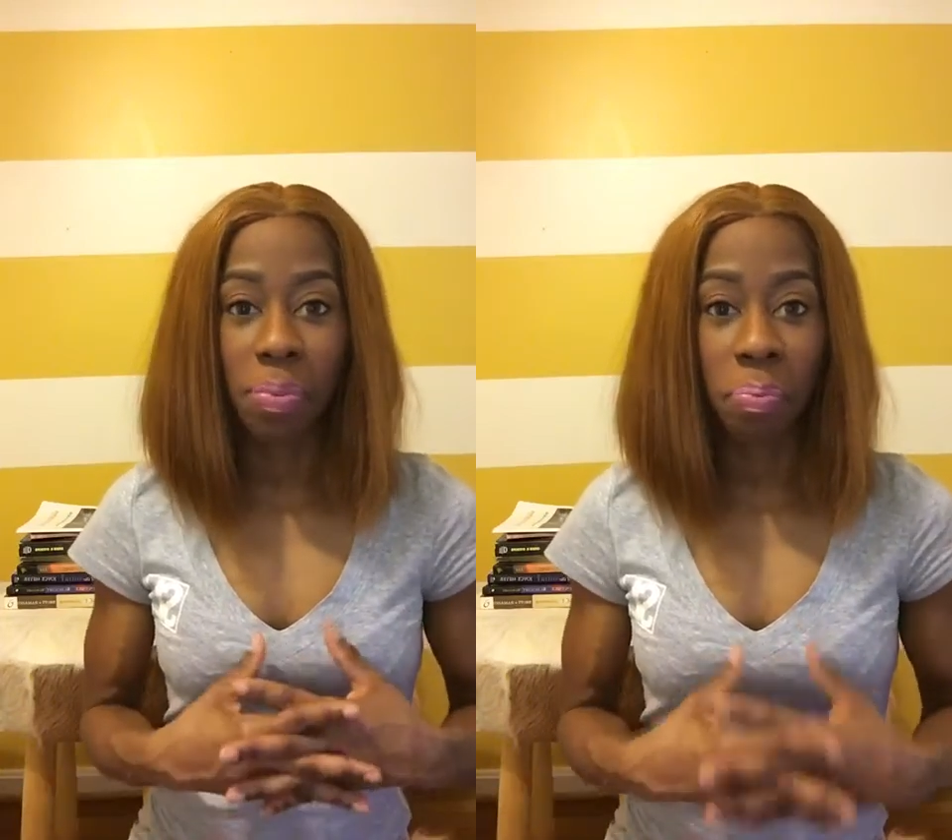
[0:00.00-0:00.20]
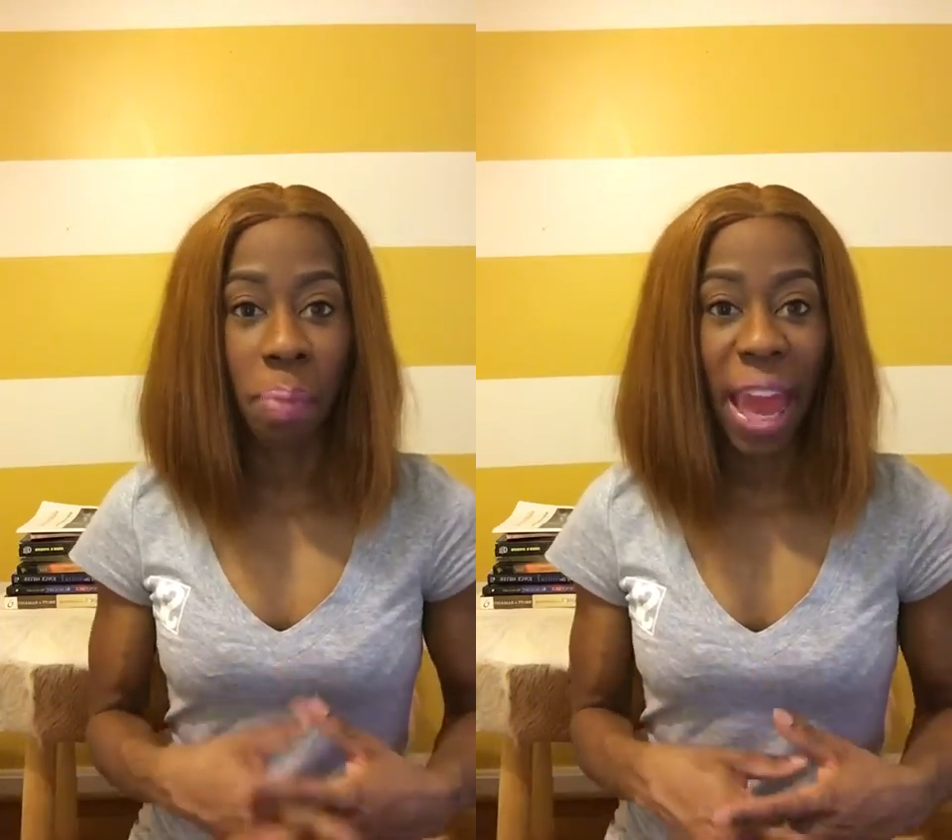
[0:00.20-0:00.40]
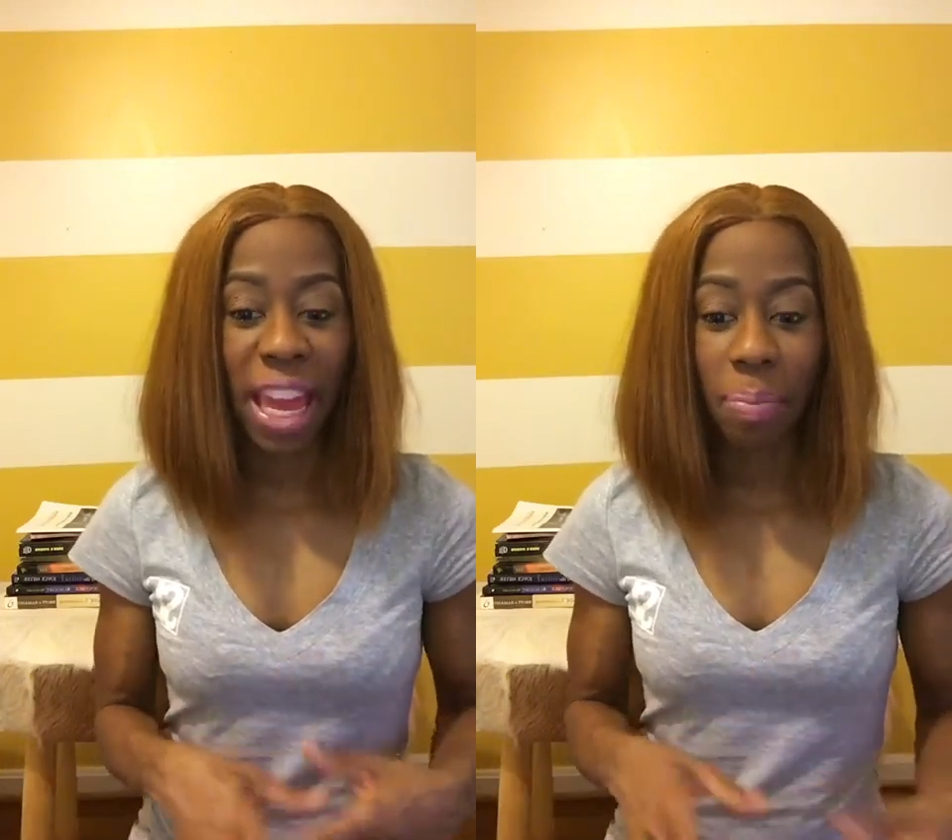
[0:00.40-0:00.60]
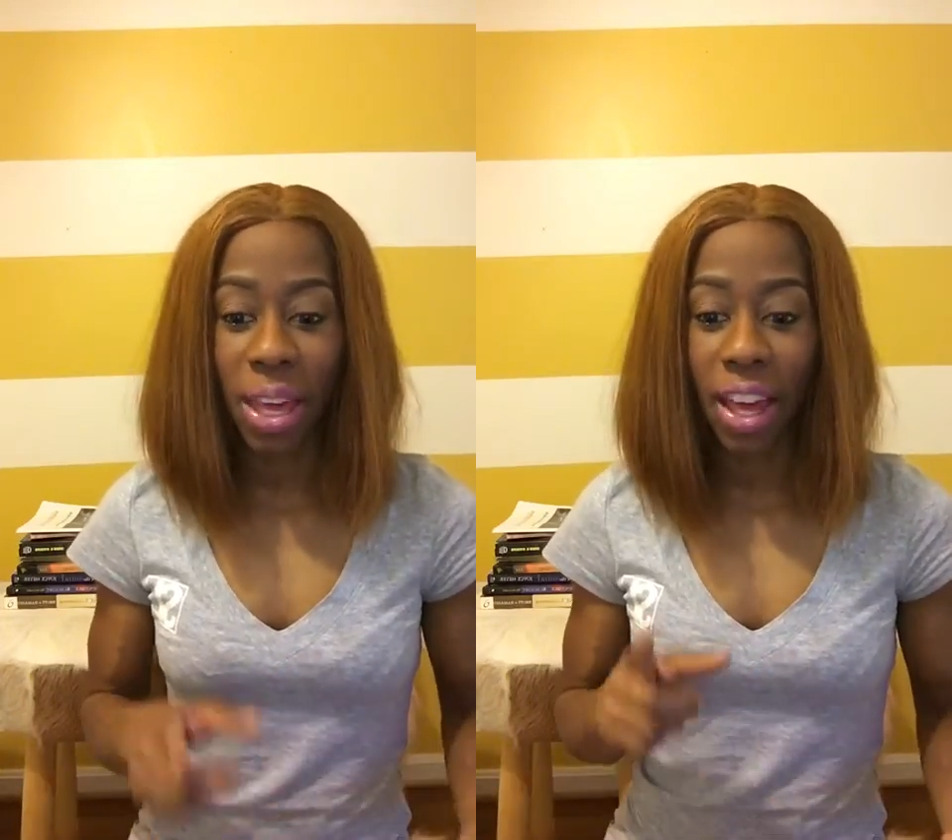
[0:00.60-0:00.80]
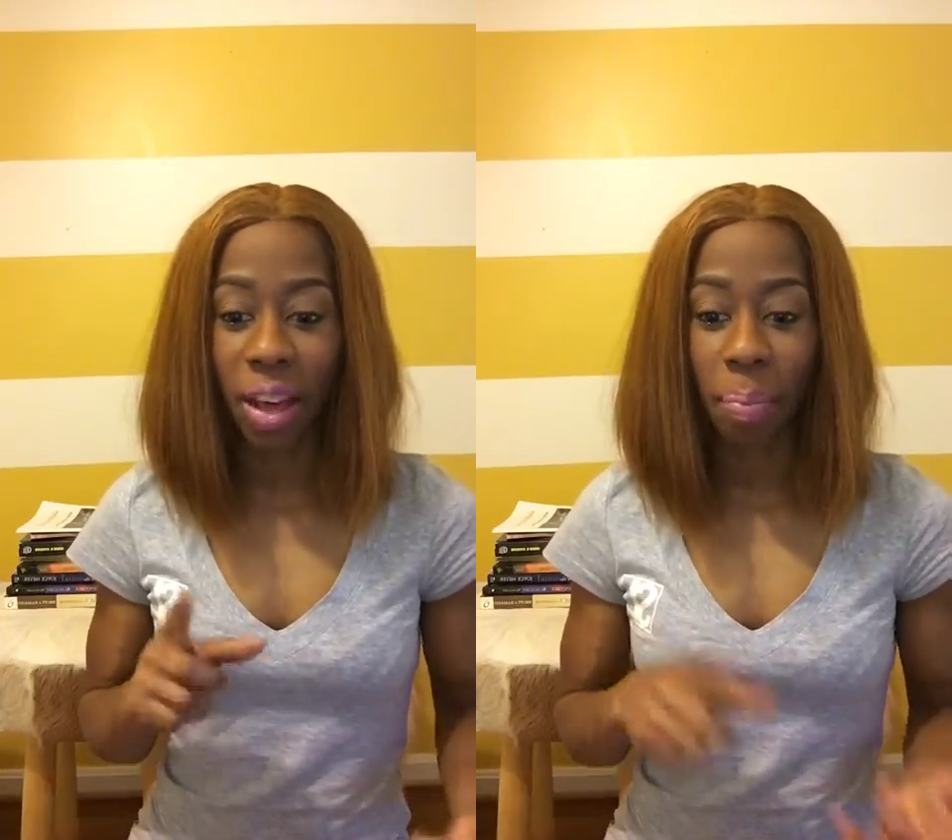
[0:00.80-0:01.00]

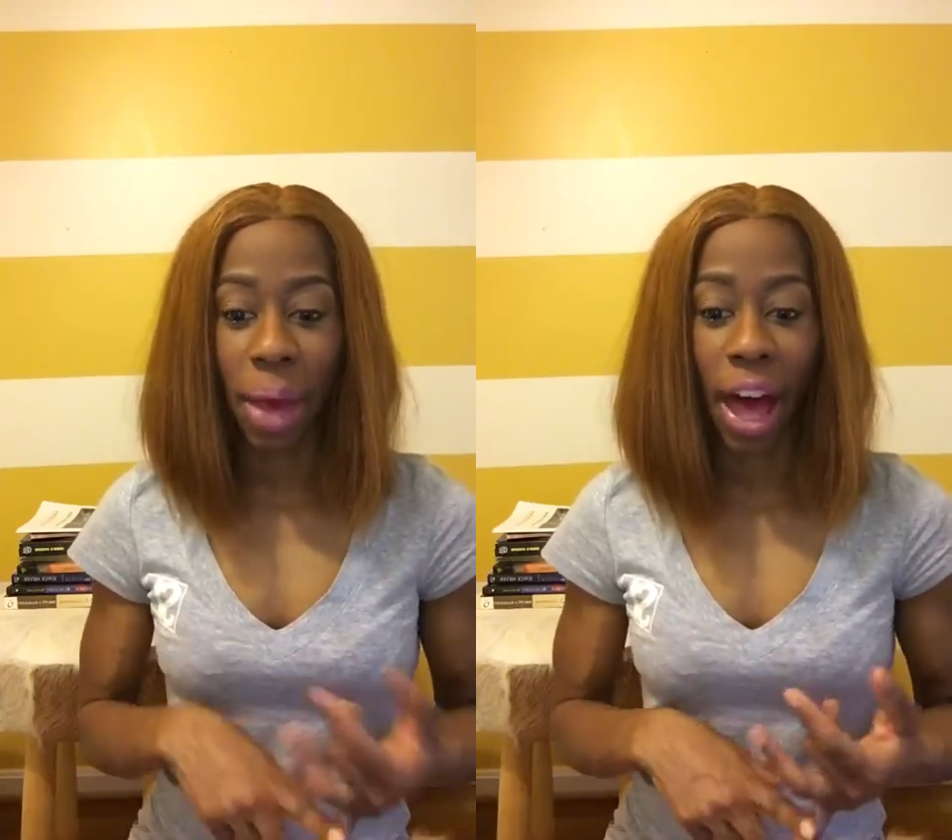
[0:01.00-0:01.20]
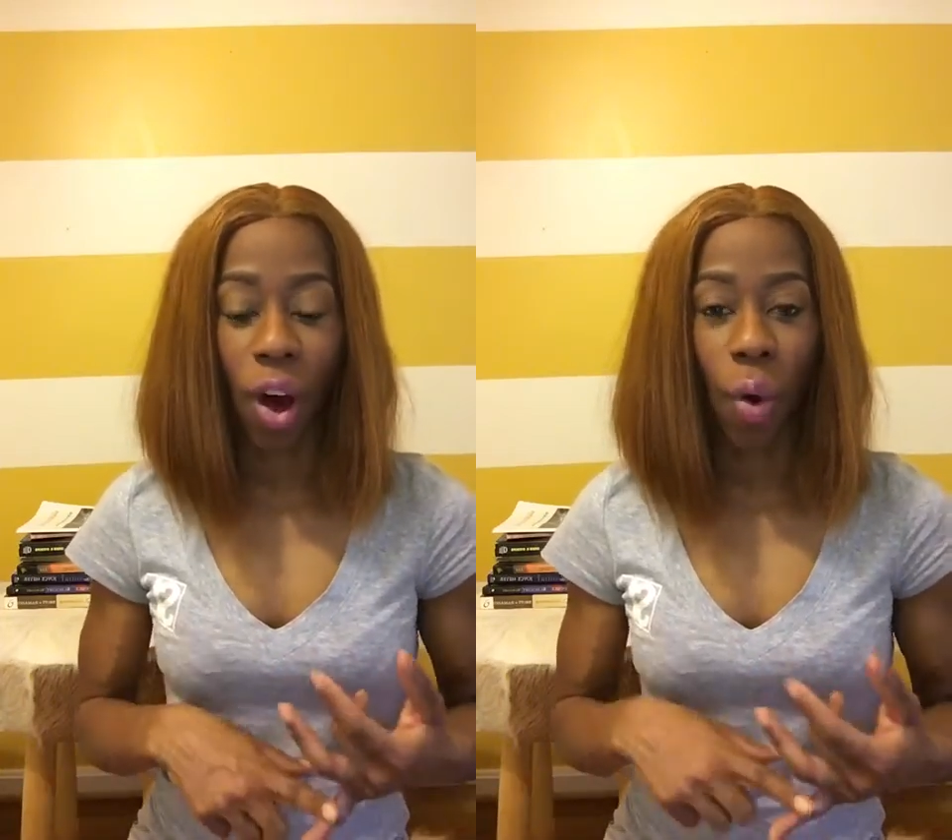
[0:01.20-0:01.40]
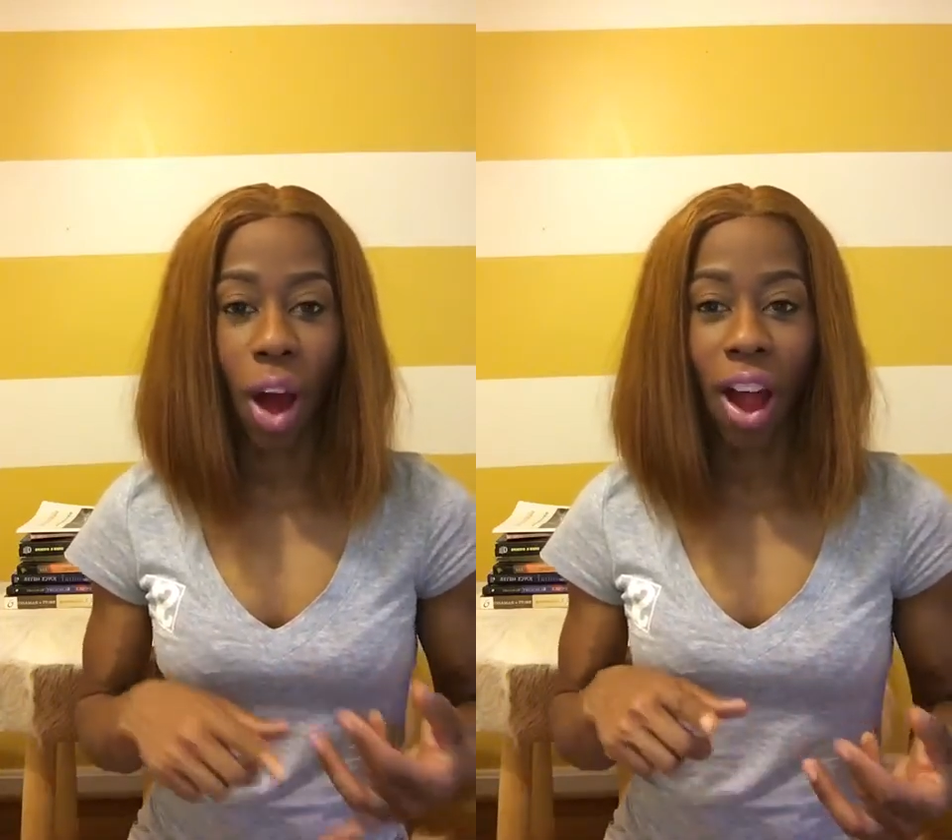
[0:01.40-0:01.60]
maybe about,